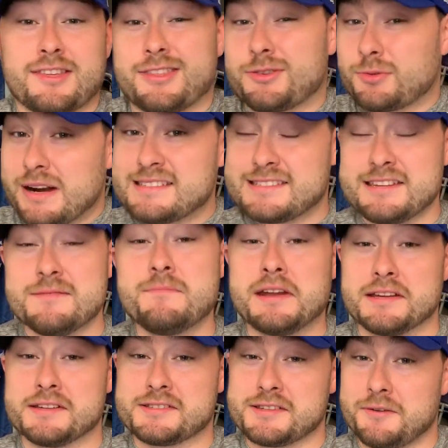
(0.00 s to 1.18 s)
the threats in
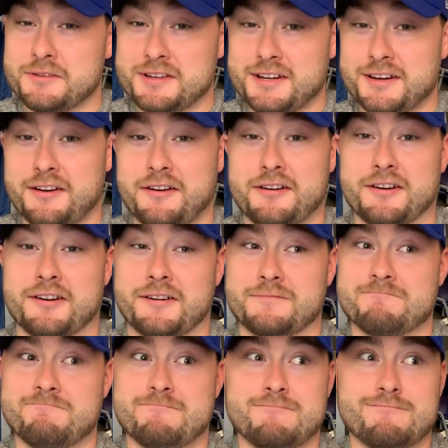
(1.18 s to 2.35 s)
Minnesota are
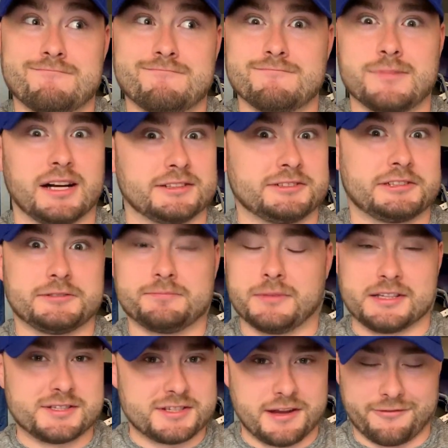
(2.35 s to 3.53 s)
much,
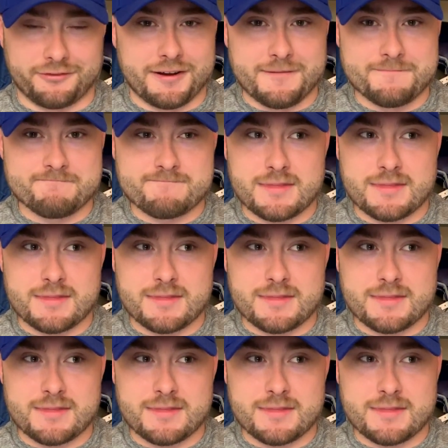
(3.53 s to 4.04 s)
much different.